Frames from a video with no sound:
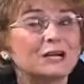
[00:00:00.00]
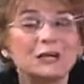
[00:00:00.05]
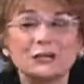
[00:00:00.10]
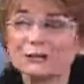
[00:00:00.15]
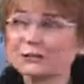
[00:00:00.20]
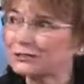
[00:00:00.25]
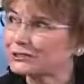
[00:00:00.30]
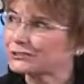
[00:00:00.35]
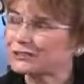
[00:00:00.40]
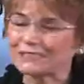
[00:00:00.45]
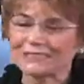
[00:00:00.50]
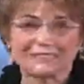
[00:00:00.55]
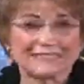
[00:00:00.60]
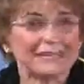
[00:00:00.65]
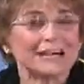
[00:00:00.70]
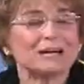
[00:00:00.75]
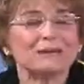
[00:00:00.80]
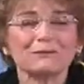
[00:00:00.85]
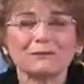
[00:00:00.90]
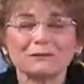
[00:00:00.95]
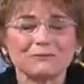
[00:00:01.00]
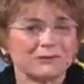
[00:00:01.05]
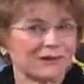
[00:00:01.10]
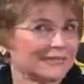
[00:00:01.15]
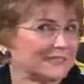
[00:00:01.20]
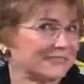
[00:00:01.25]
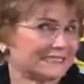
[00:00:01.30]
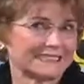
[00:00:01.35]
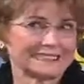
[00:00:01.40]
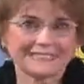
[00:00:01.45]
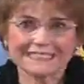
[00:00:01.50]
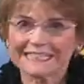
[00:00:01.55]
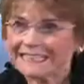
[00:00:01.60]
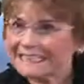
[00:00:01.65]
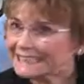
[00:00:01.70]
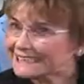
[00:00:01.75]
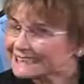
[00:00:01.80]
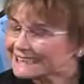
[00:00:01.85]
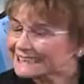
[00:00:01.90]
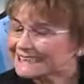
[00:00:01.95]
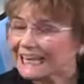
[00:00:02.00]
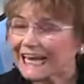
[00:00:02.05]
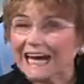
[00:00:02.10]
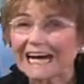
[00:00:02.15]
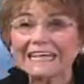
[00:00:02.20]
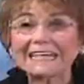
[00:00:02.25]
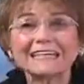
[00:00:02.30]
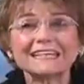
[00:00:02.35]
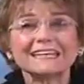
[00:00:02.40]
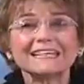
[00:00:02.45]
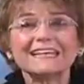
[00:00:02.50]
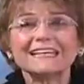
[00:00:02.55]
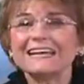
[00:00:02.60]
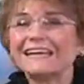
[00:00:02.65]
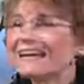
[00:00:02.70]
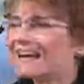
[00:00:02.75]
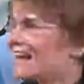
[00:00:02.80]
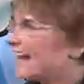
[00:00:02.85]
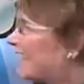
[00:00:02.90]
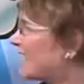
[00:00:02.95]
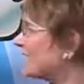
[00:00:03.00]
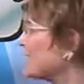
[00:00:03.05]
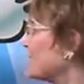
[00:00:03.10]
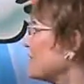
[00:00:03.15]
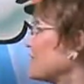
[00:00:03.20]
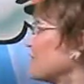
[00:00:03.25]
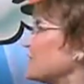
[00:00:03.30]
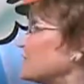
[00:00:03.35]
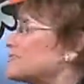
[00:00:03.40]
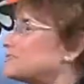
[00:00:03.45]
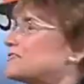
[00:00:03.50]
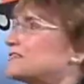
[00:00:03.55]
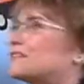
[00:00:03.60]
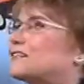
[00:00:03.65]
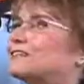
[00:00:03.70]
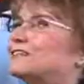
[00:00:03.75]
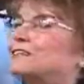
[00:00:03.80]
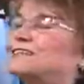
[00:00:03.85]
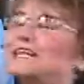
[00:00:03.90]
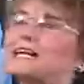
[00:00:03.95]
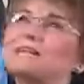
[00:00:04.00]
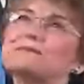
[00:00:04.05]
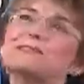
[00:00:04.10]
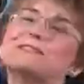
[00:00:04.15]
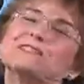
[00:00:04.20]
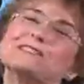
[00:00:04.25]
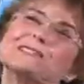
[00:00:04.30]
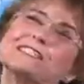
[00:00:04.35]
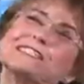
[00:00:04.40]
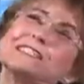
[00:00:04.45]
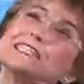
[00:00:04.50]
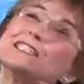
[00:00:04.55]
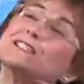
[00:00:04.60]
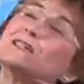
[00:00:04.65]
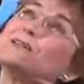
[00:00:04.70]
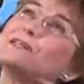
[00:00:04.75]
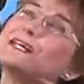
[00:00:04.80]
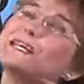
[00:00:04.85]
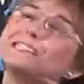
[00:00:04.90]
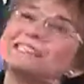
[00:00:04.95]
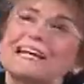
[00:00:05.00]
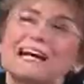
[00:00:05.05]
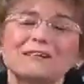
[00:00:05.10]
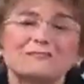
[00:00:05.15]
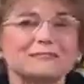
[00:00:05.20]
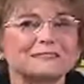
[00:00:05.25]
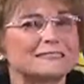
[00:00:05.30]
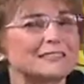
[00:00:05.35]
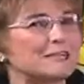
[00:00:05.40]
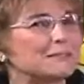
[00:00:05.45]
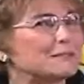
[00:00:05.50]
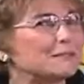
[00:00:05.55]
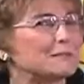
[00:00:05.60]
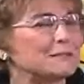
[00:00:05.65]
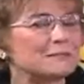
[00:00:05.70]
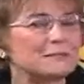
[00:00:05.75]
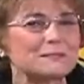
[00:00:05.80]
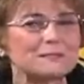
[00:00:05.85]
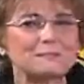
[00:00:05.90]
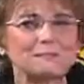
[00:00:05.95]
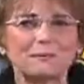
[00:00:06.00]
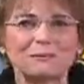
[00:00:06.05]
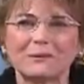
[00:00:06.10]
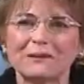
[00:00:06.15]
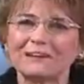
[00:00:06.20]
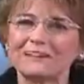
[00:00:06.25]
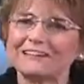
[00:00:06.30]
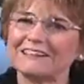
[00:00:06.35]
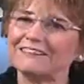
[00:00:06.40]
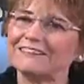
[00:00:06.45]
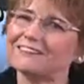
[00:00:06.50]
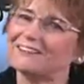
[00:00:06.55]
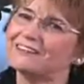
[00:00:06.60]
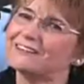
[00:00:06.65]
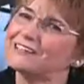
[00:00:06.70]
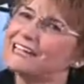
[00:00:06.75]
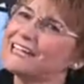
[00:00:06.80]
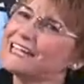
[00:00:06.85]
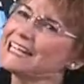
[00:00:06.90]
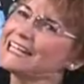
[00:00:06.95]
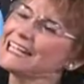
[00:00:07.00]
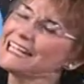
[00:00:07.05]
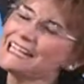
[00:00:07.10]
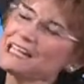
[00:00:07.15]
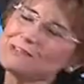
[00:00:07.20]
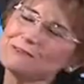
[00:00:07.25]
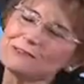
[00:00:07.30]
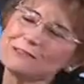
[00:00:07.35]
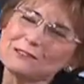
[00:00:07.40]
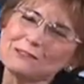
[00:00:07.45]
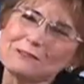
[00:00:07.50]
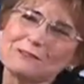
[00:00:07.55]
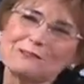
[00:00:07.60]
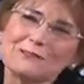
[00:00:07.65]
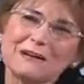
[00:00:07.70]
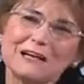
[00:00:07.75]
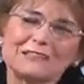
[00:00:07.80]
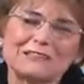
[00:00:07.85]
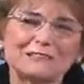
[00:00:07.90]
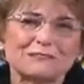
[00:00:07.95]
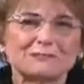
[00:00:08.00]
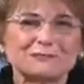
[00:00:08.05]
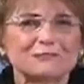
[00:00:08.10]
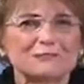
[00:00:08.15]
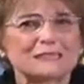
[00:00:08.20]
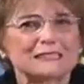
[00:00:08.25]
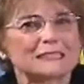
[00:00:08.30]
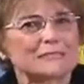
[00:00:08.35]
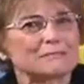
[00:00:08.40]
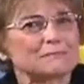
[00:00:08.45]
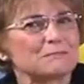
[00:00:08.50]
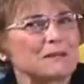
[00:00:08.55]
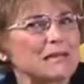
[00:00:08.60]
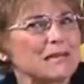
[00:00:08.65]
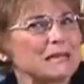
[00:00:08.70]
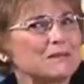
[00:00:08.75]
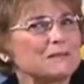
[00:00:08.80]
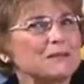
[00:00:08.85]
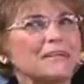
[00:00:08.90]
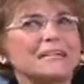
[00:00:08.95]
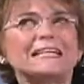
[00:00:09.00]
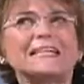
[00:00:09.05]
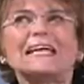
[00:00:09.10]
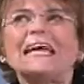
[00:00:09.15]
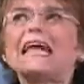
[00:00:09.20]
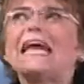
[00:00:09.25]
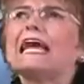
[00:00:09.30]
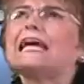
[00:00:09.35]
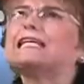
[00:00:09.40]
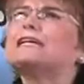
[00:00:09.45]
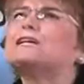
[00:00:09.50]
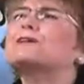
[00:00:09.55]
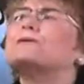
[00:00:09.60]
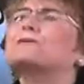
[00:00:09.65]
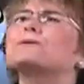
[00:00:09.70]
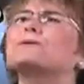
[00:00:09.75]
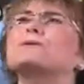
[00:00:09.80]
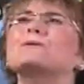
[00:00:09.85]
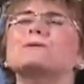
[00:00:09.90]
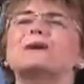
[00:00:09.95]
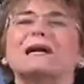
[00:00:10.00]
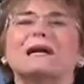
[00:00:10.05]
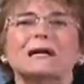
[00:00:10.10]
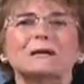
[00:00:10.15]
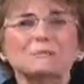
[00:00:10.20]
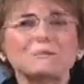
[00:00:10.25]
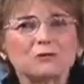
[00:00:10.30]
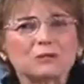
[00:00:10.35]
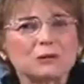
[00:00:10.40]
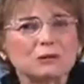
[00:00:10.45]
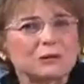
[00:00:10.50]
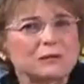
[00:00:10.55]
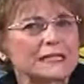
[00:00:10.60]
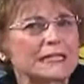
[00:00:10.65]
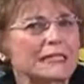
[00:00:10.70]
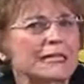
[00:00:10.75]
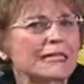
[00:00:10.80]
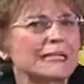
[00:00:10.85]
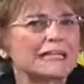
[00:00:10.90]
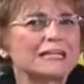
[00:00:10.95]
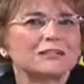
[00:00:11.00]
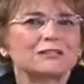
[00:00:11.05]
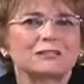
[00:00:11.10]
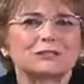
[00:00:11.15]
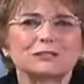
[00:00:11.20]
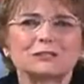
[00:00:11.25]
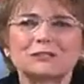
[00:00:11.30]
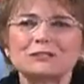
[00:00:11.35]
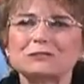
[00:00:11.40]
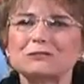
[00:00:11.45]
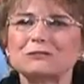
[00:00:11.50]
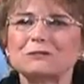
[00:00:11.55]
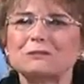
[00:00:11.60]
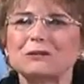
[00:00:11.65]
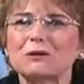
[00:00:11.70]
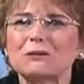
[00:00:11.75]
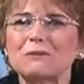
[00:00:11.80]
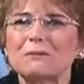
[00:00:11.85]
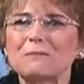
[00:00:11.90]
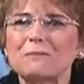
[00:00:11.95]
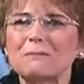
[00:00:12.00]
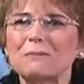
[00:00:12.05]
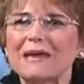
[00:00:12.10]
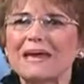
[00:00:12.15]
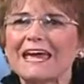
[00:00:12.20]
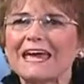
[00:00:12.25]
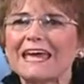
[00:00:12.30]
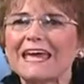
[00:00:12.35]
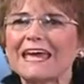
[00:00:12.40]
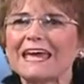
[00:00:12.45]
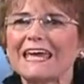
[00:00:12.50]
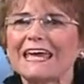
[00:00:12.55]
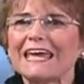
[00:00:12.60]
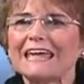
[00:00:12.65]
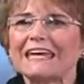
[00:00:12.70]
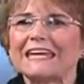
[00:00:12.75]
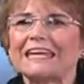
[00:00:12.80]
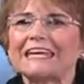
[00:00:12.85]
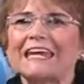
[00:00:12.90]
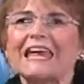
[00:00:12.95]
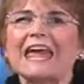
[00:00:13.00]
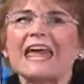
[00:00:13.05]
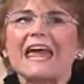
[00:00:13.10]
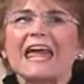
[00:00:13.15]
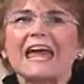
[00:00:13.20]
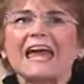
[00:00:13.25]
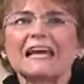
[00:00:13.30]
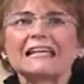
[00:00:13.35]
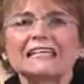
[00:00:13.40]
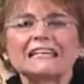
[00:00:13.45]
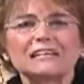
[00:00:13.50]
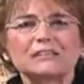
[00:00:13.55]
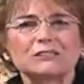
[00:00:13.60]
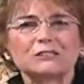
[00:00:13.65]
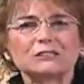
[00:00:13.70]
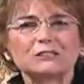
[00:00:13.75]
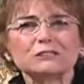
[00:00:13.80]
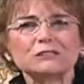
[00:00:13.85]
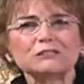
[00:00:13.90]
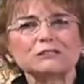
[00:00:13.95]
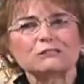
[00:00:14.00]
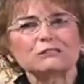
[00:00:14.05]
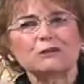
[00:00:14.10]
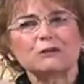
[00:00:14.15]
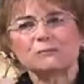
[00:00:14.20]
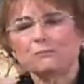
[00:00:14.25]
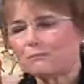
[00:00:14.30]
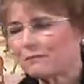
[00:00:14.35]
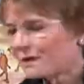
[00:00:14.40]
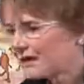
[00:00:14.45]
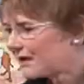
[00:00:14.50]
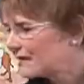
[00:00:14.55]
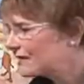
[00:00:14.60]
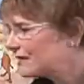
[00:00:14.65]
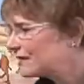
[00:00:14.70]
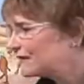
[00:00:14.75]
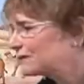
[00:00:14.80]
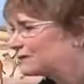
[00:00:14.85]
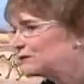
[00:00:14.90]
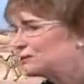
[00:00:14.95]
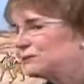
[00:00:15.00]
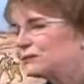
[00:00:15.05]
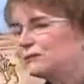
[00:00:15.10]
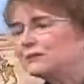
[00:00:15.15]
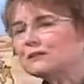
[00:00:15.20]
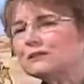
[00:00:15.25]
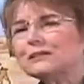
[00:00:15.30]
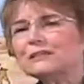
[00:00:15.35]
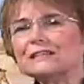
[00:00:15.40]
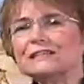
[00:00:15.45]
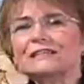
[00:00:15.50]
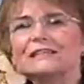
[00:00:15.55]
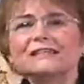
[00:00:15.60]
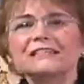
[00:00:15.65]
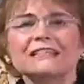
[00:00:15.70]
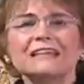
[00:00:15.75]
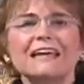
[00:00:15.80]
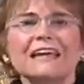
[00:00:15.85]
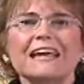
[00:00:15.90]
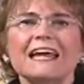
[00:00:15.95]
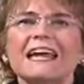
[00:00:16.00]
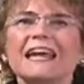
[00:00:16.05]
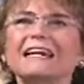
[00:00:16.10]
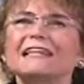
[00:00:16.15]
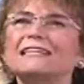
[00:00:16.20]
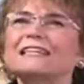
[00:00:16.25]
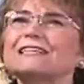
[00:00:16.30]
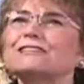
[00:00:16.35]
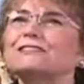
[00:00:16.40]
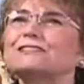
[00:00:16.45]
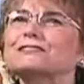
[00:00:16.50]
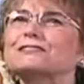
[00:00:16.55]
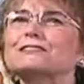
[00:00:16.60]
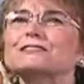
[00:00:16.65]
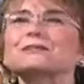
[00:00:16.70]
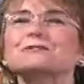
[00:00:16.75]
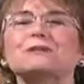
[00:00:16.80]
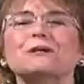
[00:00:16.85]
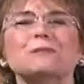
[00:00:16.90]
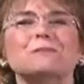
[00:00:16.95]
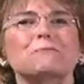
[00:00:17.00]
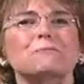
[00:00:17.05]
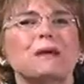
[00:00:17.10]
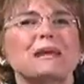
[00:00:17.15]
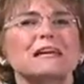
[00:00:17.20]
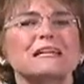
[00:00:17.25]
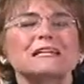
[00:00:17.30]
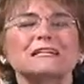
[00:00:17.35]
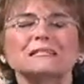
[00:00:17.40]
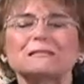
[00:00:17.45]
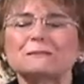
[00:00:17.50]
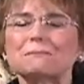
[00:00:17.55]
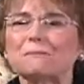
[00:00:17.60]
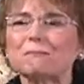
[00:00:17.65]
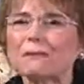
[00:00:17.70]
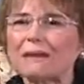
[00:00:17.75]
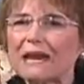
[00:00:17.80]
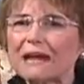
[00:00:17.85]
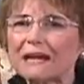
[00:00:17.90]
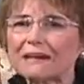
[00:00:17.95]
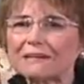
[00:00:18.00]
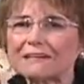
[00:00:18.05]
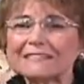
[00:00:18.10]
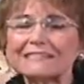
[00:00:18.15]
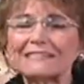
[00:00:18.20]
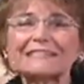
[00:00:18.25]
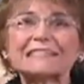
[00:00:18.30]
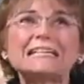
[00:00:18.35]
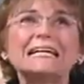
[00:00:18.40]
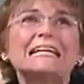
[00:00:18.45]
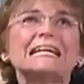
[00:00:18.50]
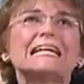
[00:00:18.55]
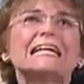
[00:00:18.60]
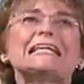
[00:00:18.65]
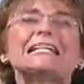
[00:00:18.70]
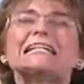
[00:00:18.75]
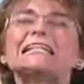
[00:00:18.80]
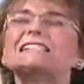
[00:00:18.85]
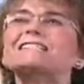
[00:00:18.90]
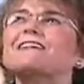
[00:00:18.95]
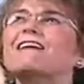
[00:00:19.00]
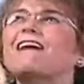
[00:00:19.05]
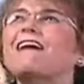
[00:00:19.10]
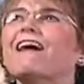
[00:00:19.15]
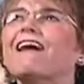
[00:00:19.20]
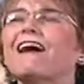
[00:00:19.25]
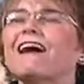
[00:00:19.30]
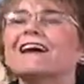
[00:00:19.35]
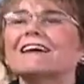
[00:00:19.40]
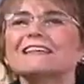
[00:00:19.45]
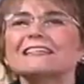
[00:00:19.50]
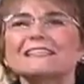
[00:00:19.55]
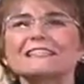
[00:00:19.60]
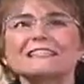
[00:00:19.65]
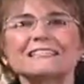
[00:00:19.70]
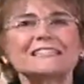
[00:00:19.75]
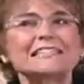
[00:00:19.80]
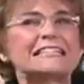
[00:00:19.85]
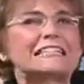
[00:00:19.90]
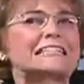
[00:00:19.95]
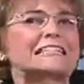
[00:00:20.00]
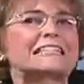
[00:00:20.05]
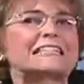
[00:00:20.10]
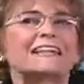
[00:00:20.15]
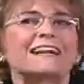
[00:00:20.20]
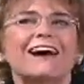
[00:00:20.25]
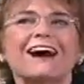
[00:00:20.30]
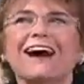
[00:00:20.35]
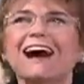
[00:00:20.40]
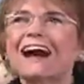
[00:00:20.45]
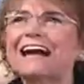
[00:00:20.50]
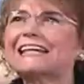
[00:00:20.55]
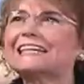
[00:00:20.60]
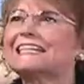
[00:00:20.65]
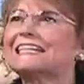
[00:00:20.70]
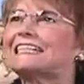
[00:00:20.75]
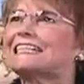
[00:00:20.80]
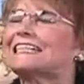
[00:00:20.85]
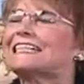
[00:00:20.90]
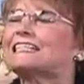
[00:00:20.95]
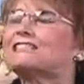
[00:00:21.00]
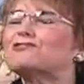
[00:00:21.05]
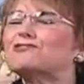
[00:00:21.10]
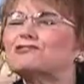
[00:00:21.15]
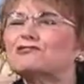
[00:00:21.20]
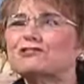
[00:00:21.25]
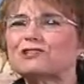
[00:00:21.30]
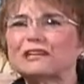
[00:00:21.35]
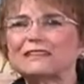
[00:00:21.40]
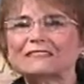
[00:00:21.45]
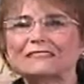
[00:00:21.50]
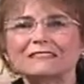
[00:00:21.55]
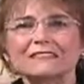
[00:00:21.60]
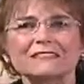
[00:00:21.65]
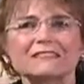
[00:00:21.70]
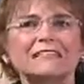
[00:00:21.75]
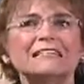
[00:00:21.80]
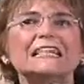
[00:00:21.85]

Could you tell me what he's like? And oh, the servant, I'm sure he says, oh yes, I was there when he was born. And oh, he was a wonderful little baby. And he grew up though, and he learned to obey. And he learned to obey the Lord. And he learned to obey his parents. And he's honest, and he's kind, and he's gentle.